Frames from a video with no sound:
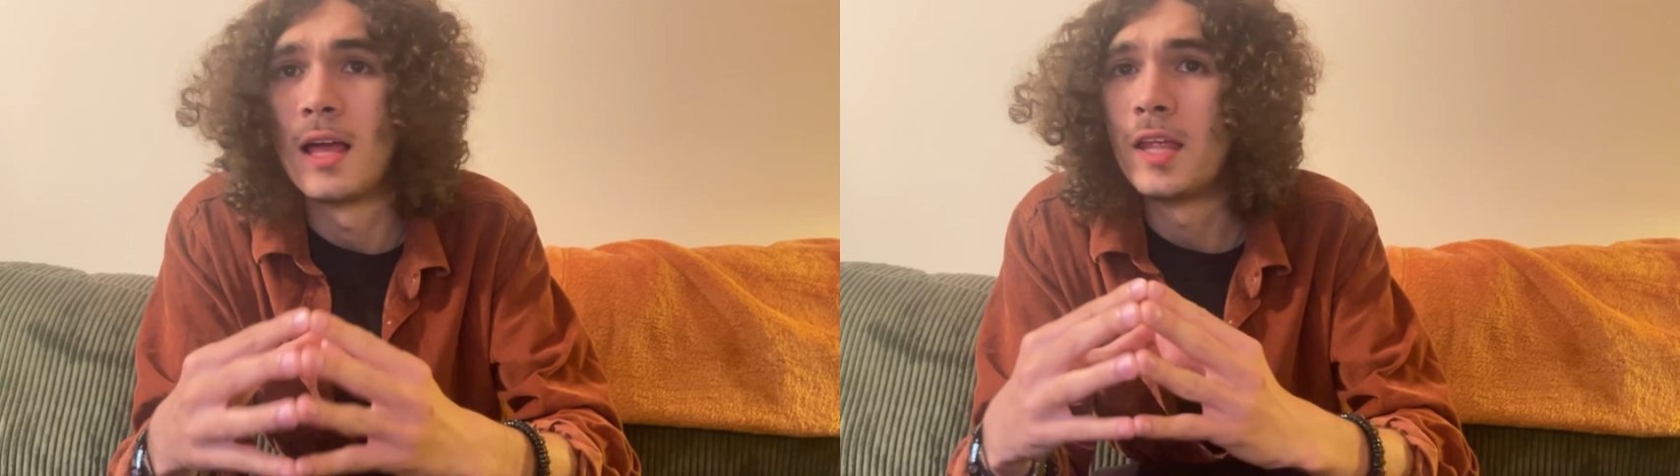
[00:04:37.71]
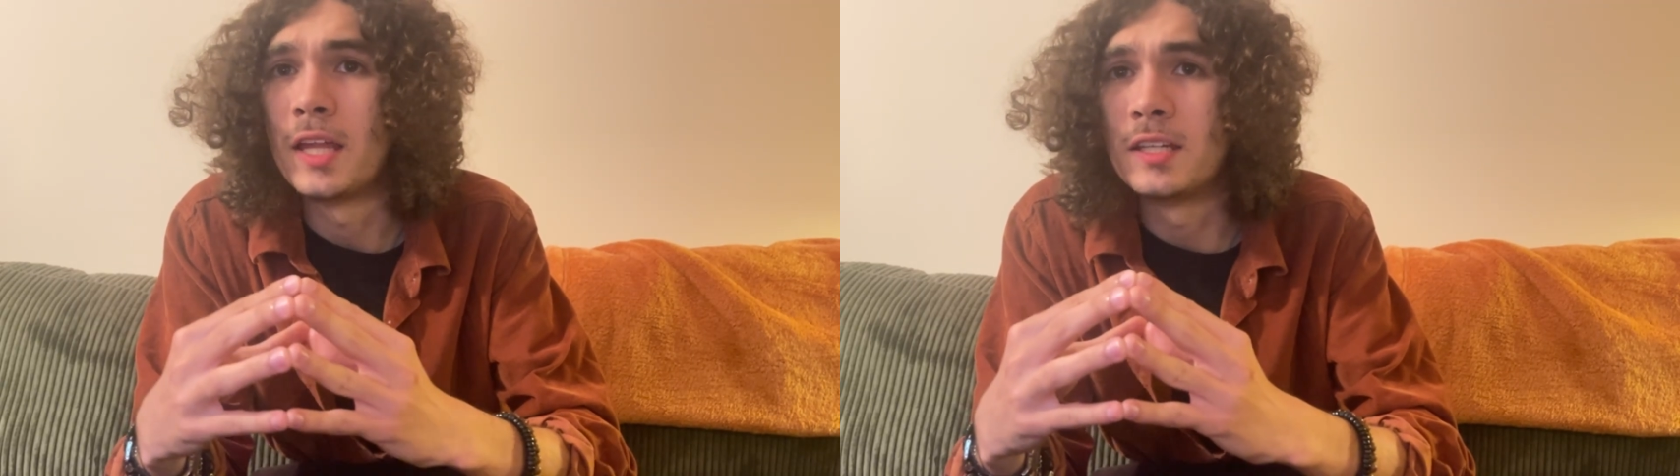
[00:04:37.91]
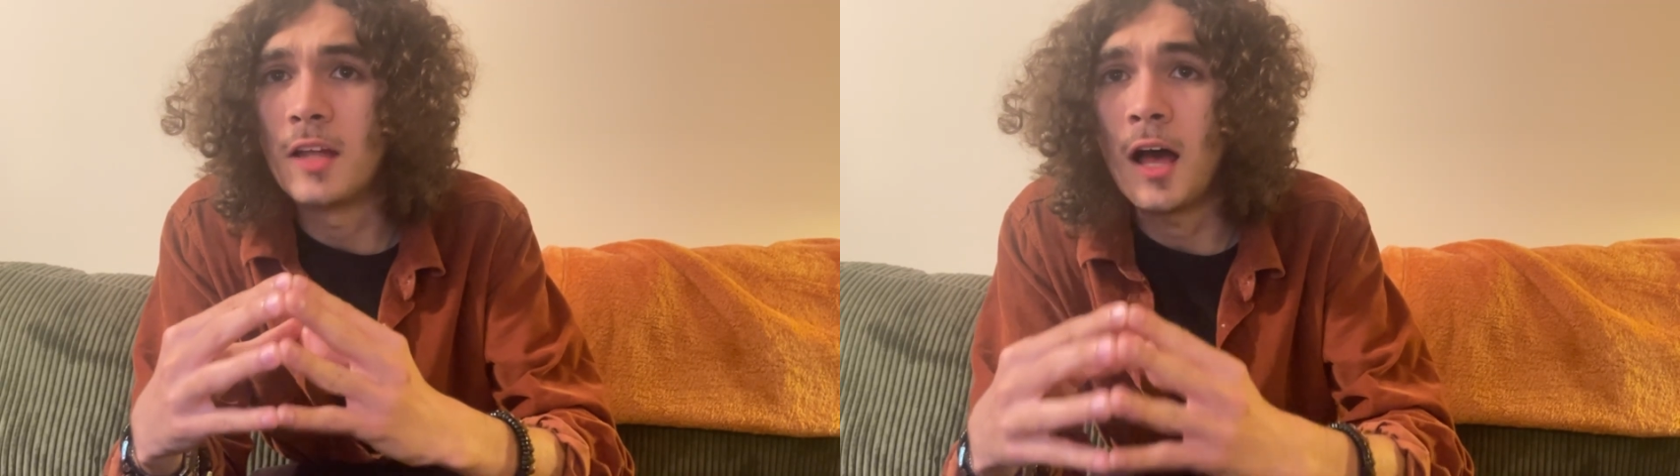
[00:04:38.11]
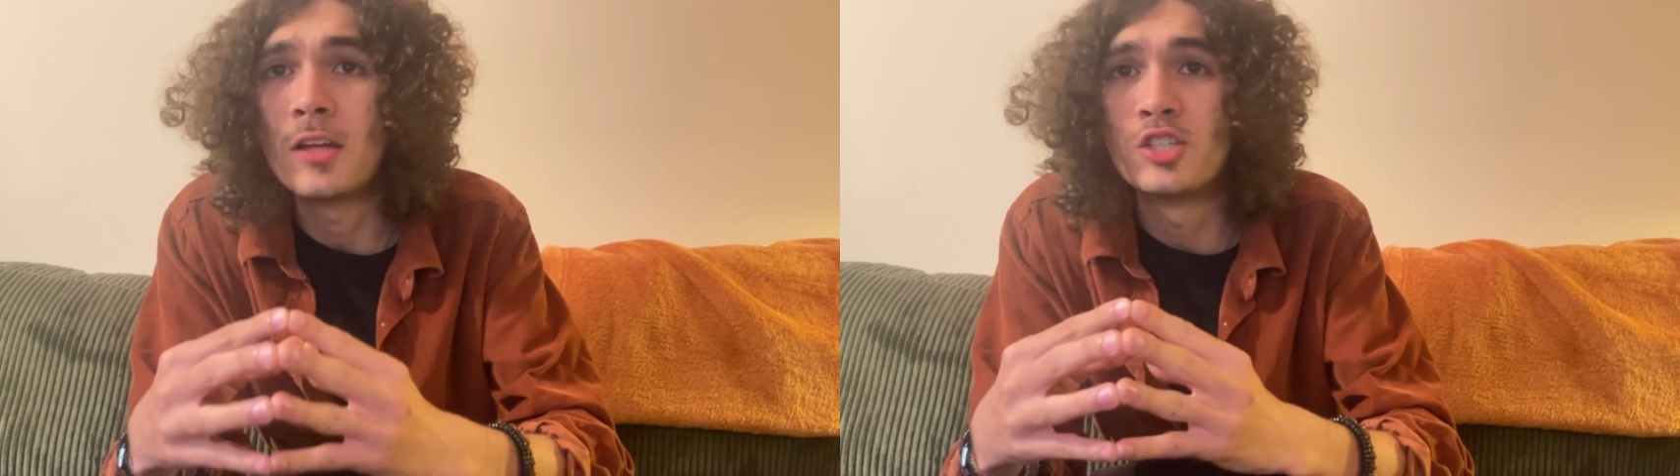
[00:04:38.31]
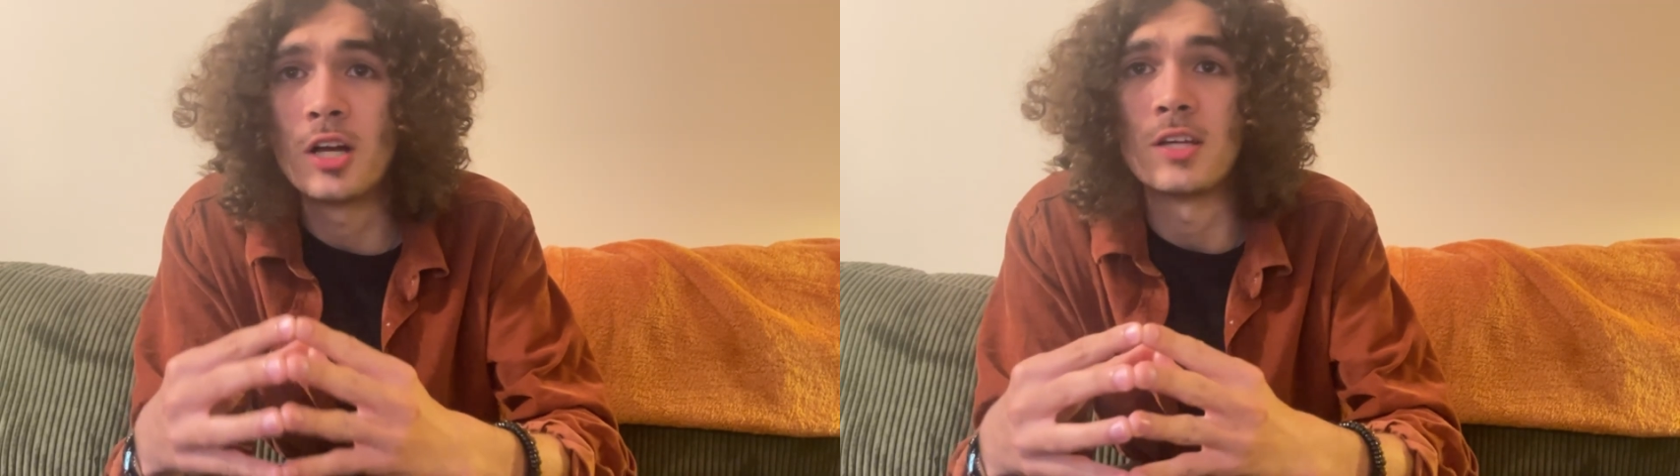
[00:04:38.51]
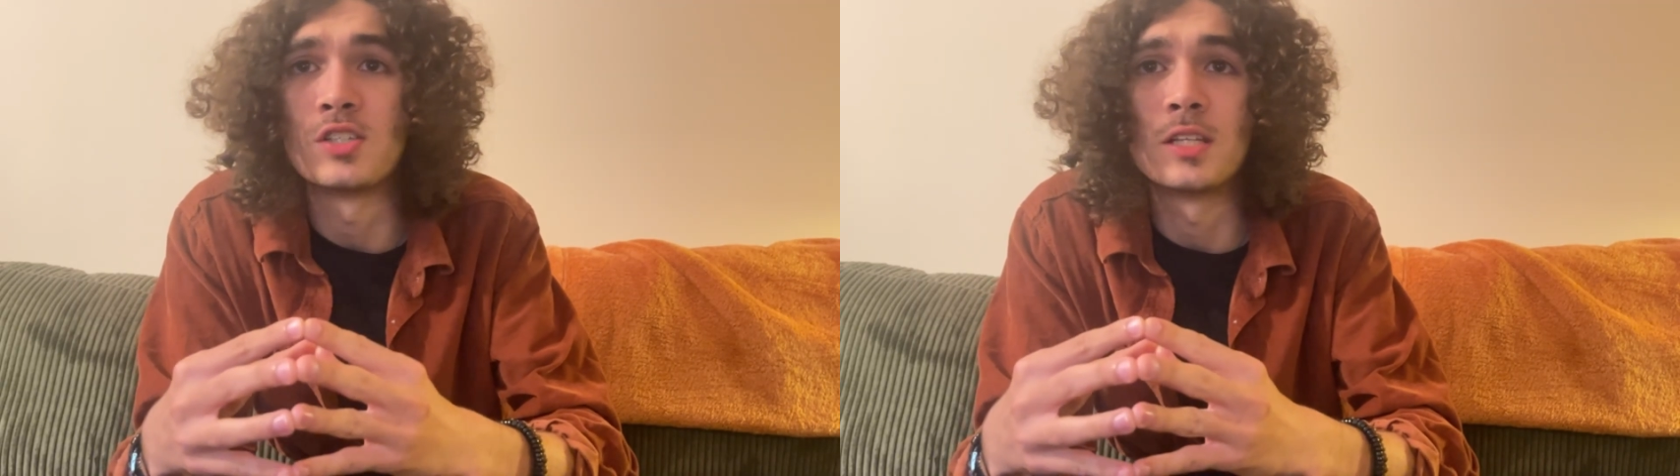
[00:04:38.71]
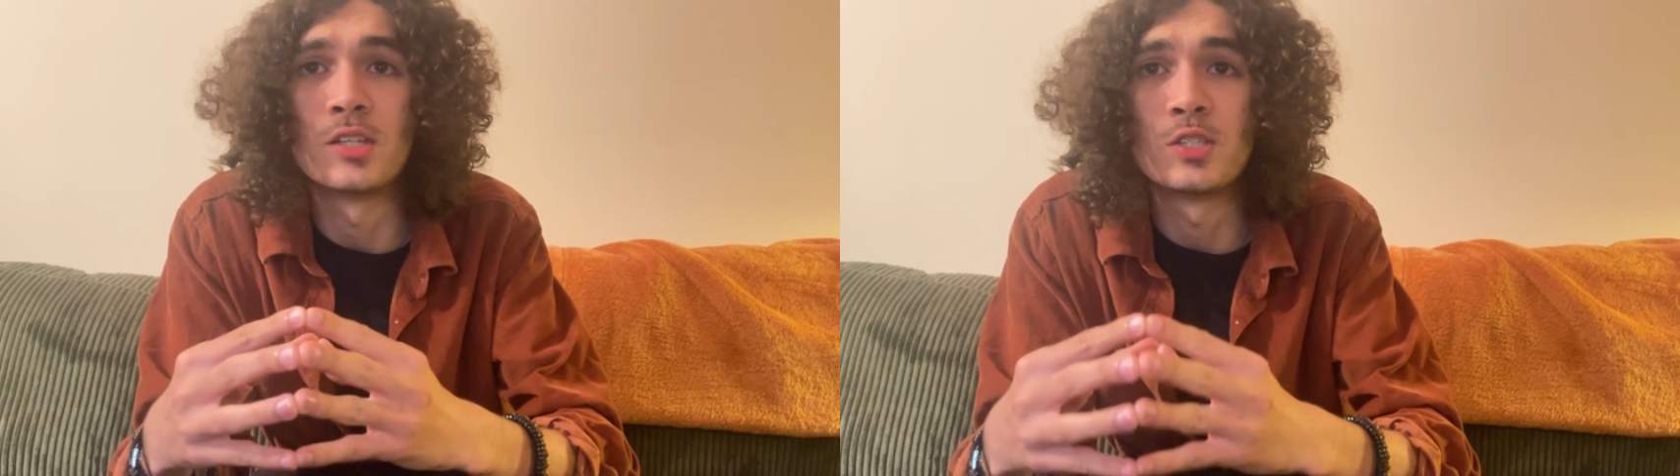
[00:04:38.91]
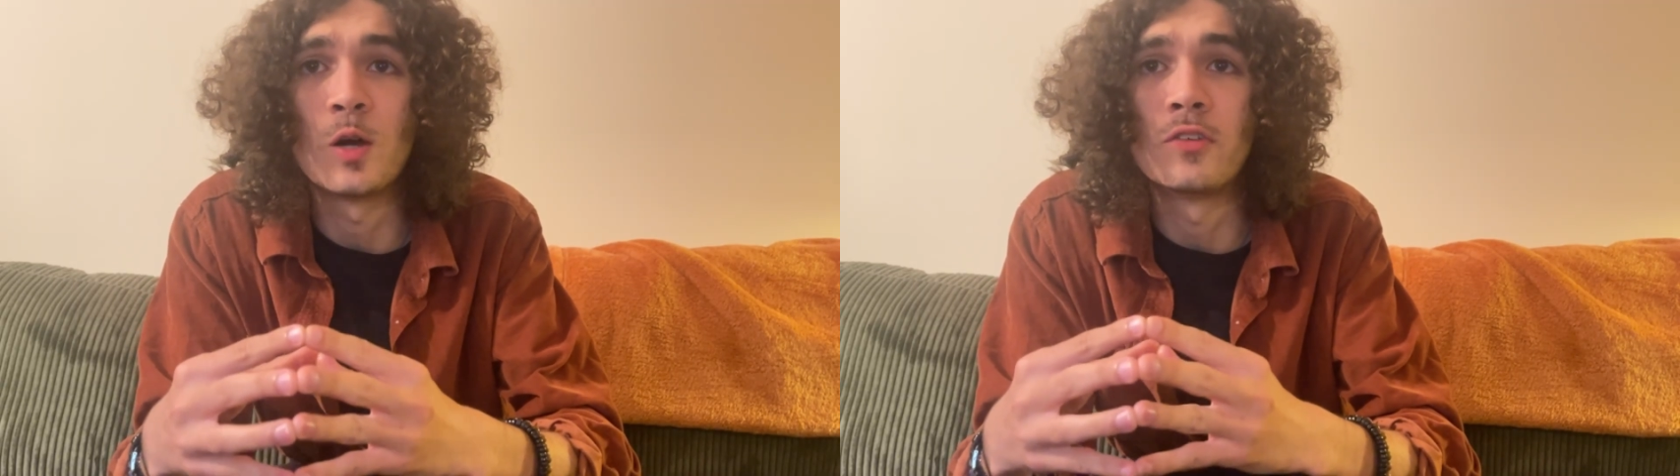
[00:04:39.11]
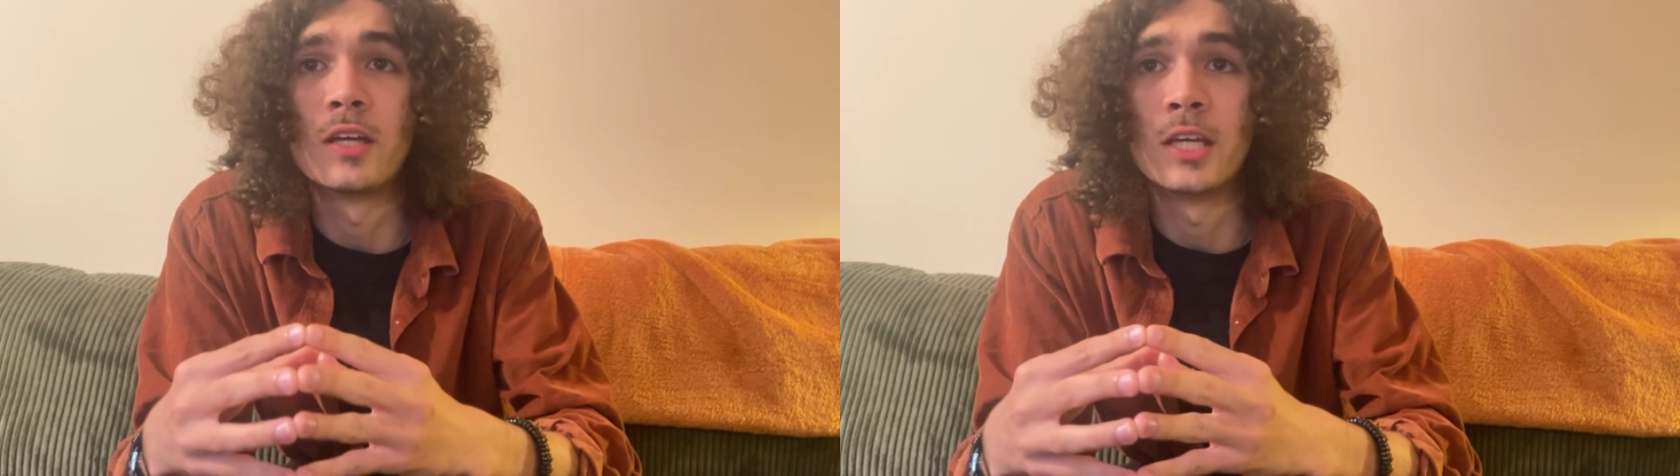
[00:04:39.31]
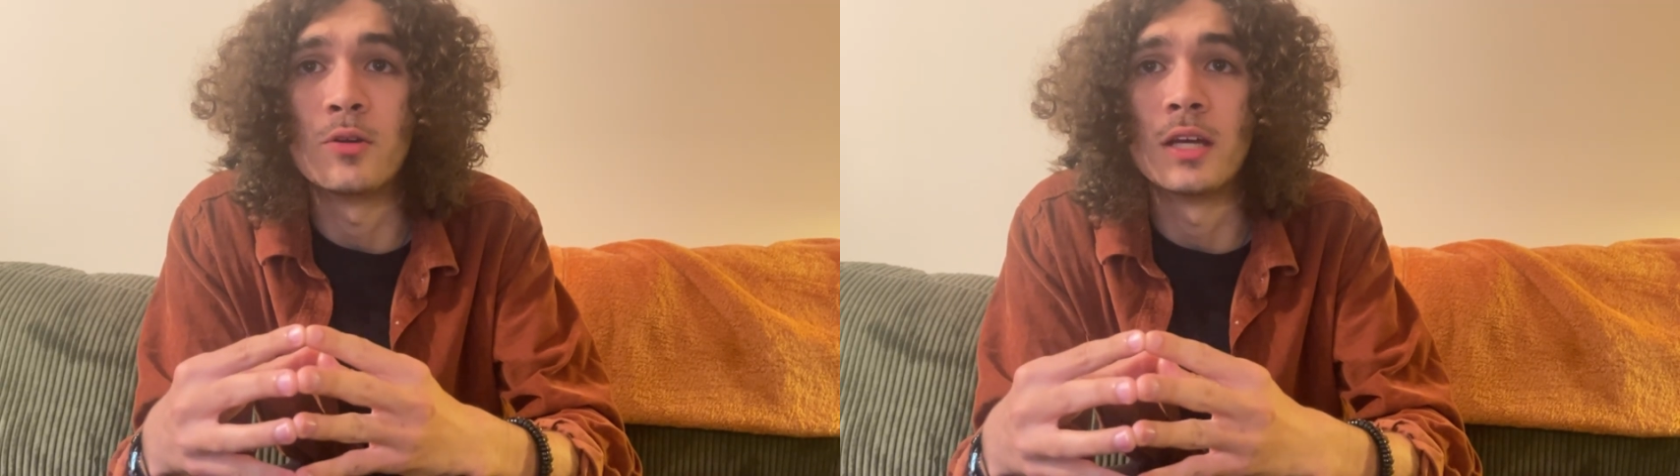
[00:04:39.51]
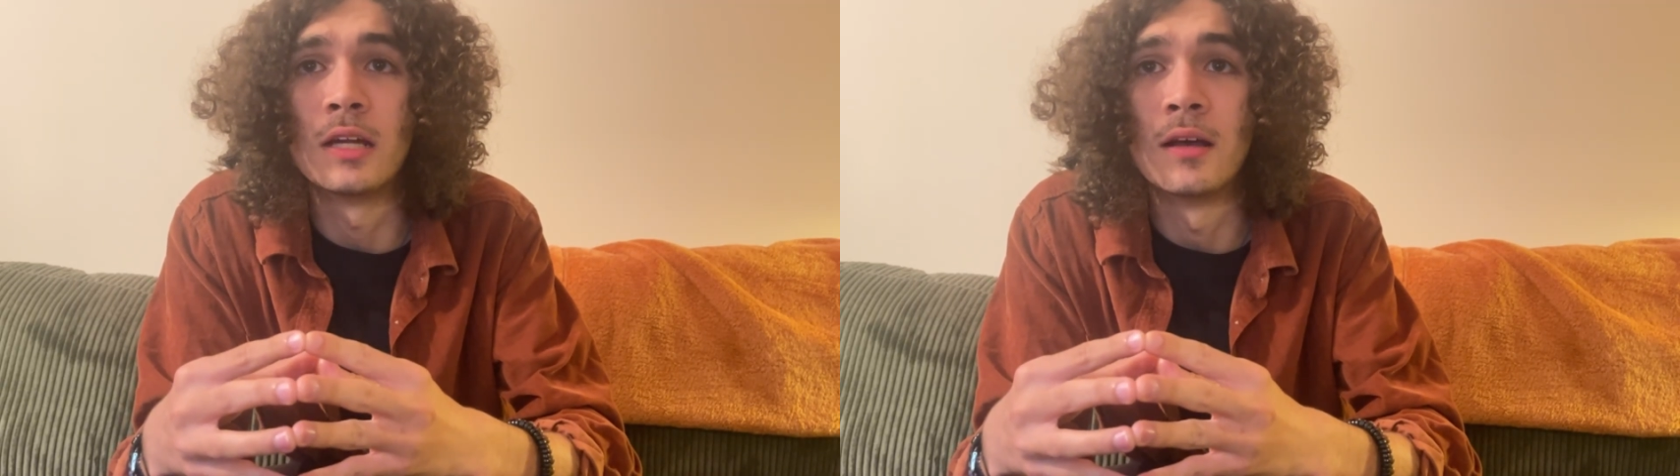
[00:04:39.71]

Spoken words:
and not just in the Soviet Union,